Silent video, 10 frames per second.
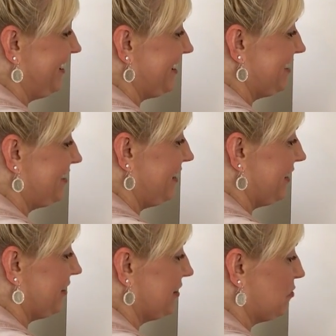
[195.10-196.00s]
like I
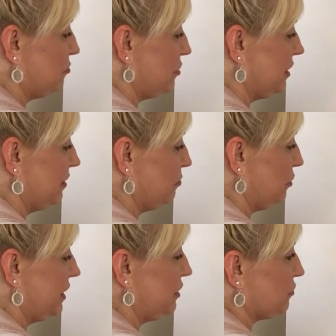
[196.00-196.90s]
said, pretty,
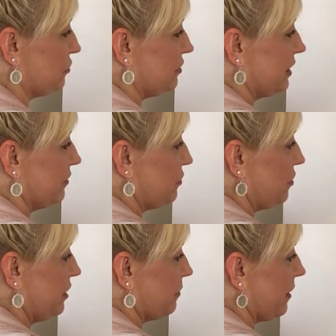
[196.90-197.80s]
pretty interesting if you
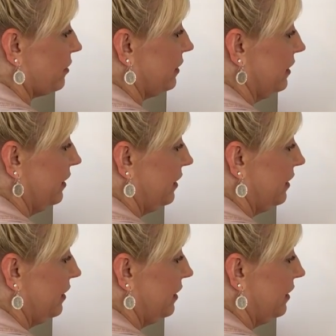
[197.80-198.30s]
think about it.